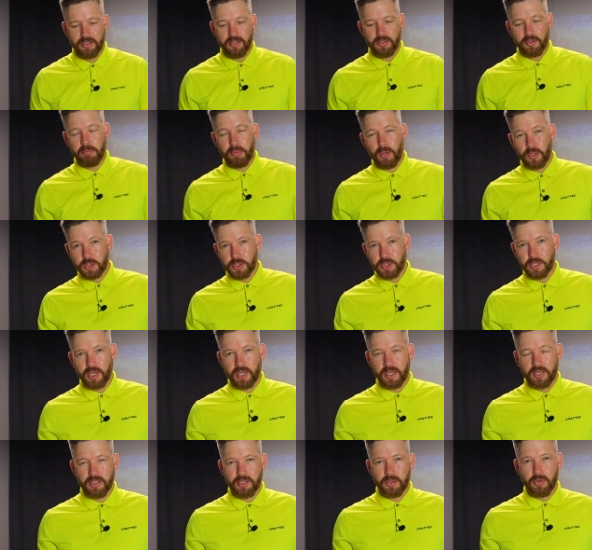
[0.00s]
your
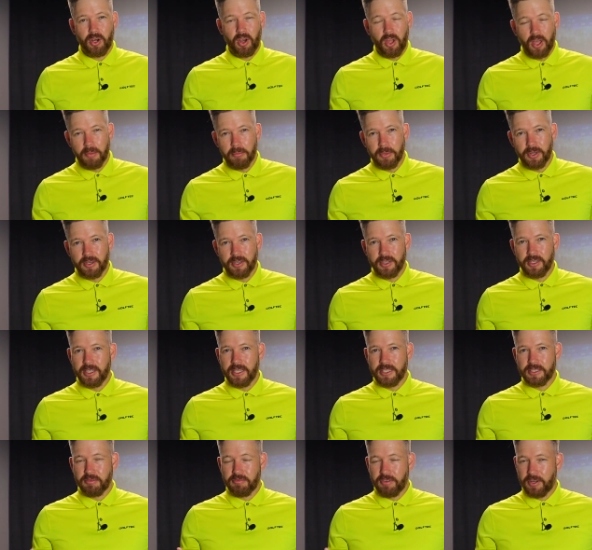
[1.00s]
posture, your alignment
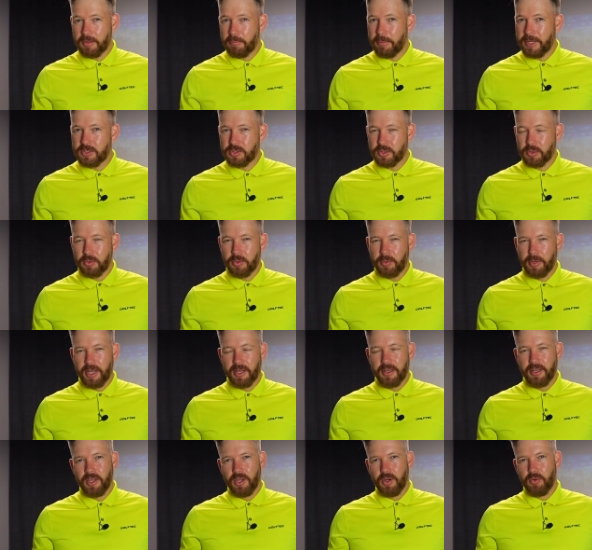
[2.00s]
is a fundamental where